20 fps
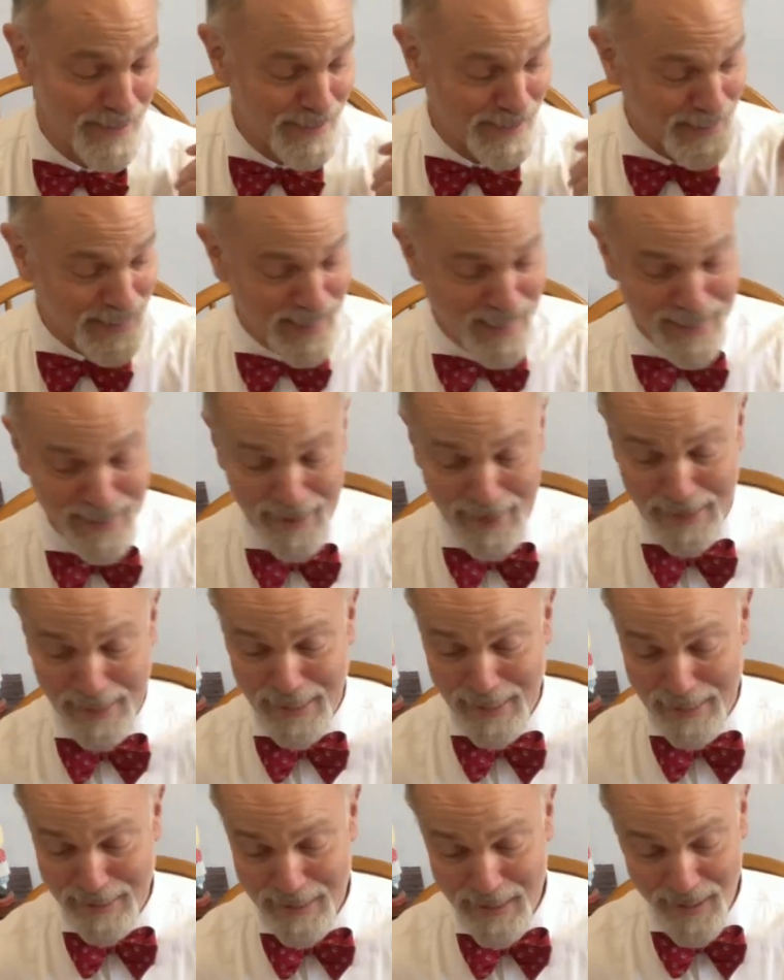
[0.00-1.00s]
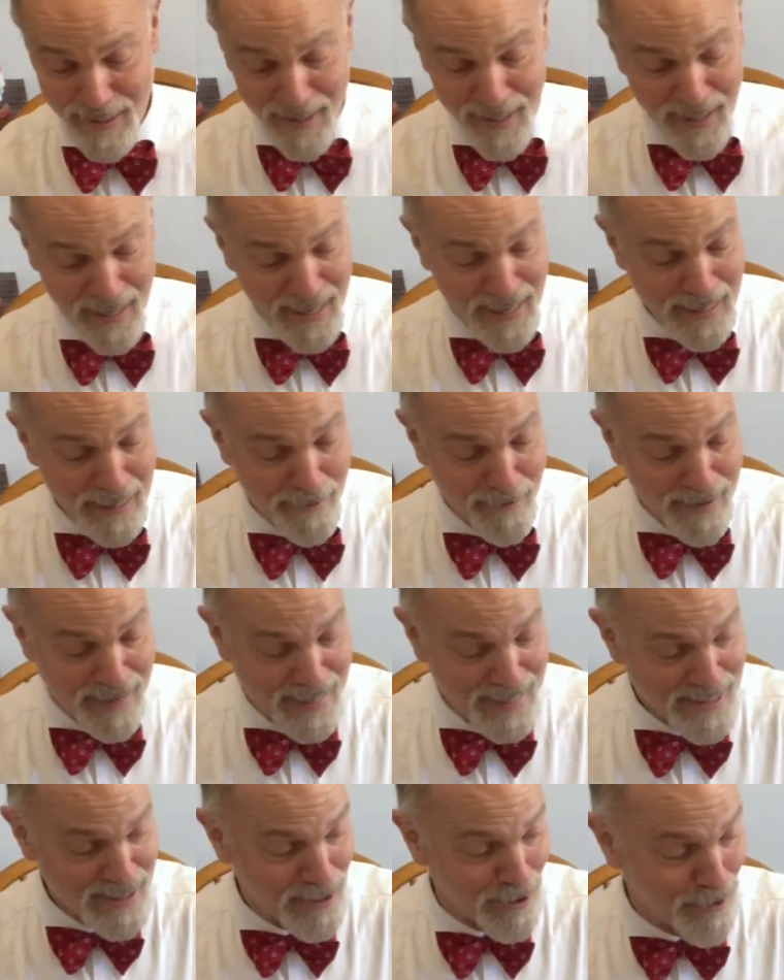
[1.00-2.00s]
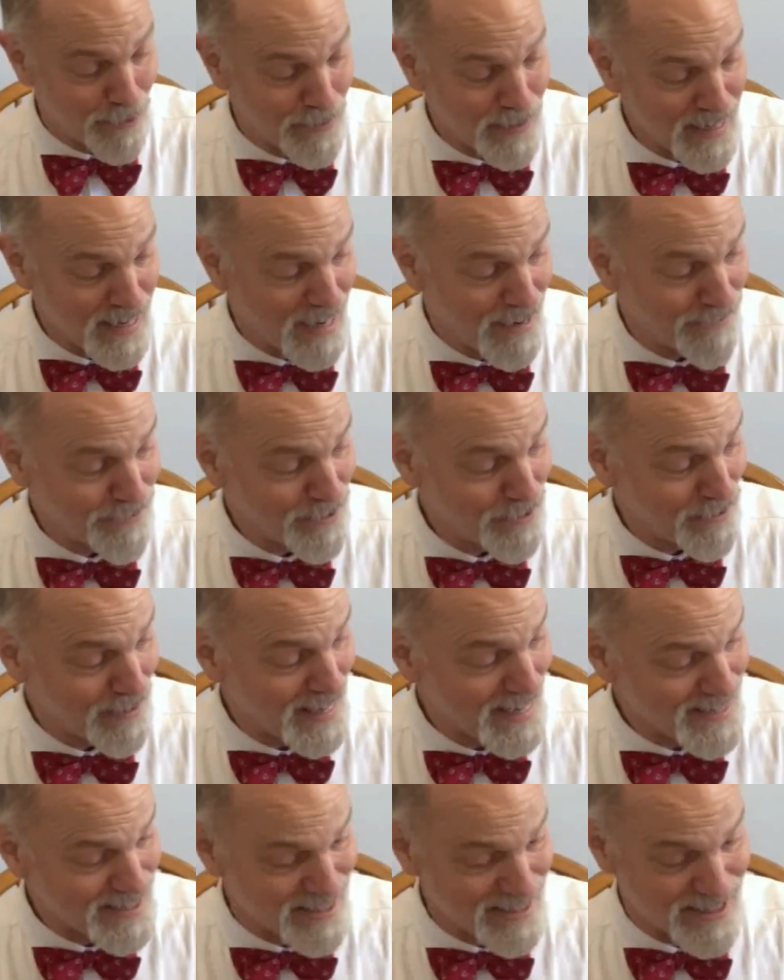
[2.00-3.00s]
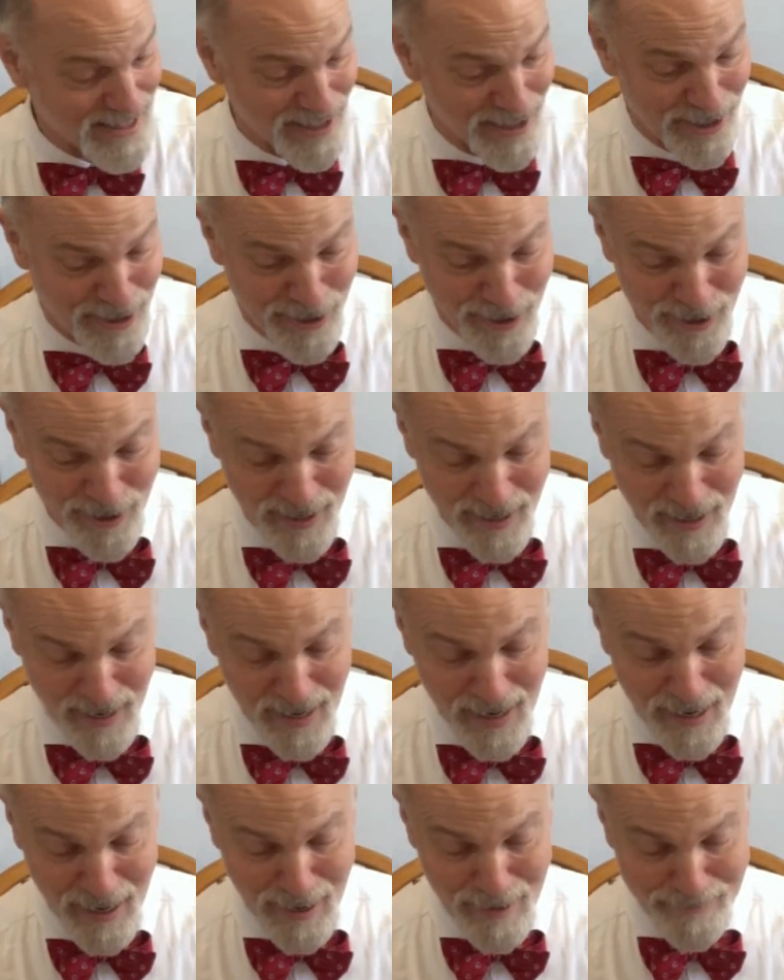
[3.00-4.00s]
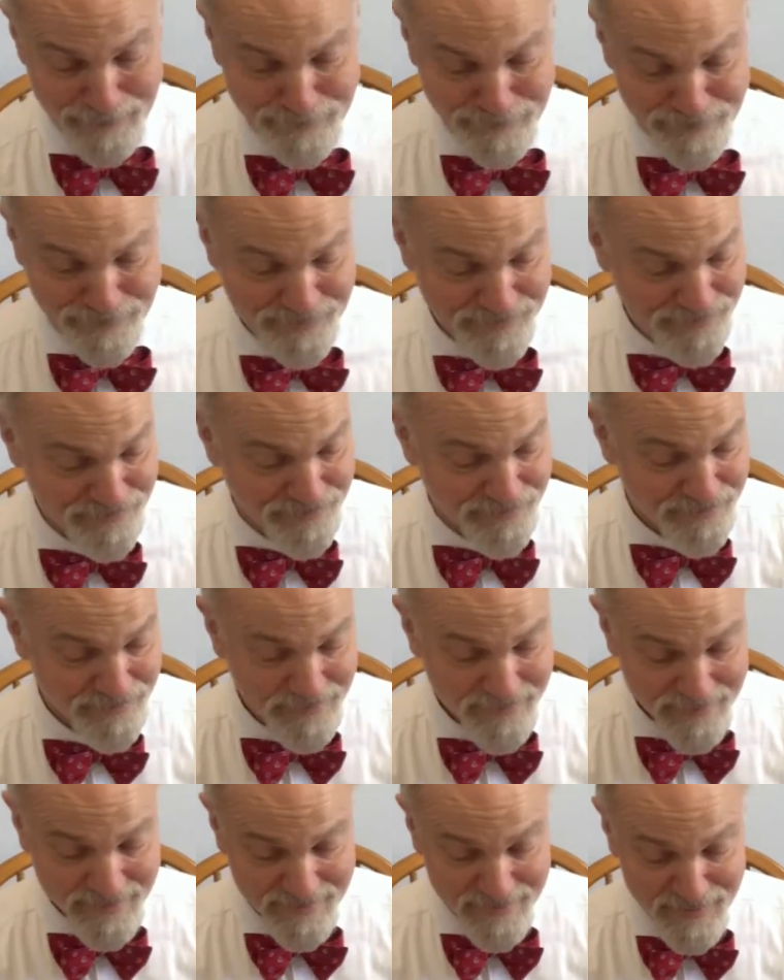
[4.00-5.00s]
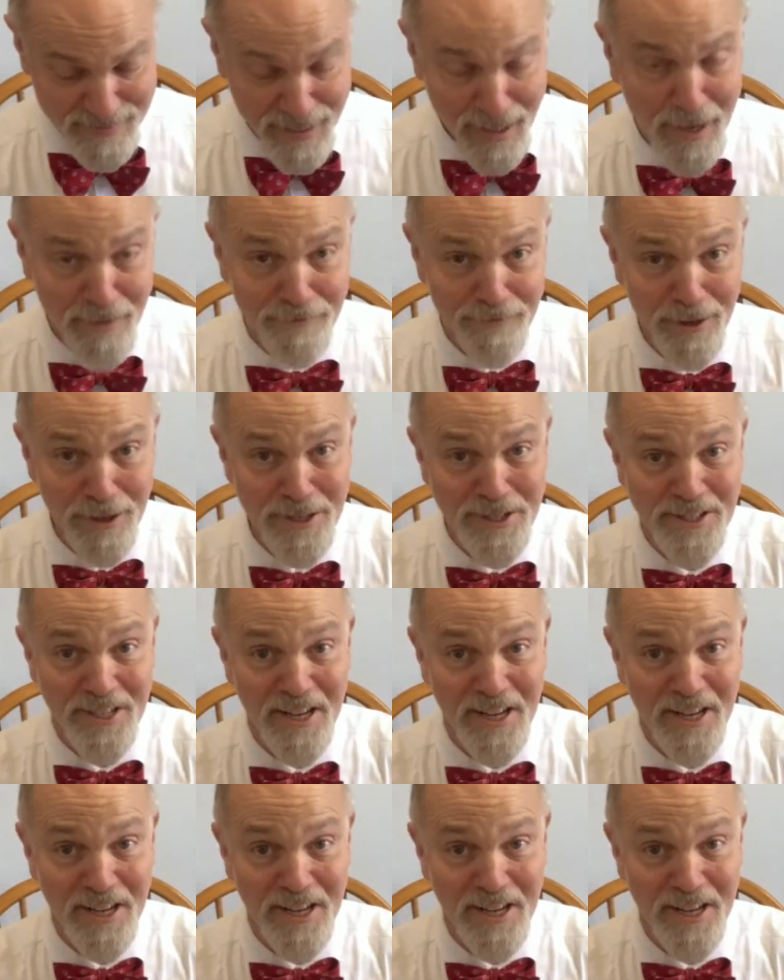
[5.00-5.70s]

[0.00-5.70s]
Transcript: kind of thing. Anyway, so yeah, a few lessons learned. Um, first